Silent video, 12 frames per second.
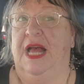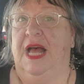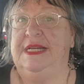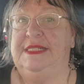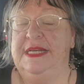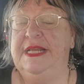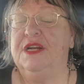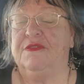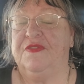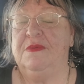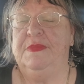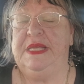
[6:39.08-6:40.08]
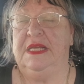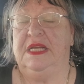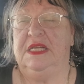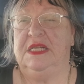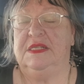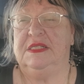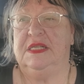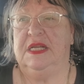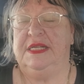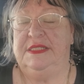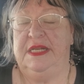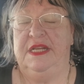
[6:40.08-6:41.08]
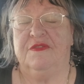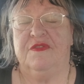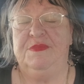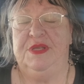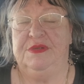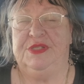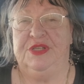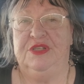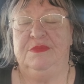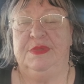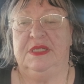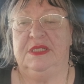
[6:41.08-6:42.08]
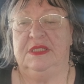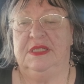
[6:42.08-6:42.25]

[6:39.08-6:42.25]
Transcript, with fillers: I did hear from uh, I did hear from YouTube,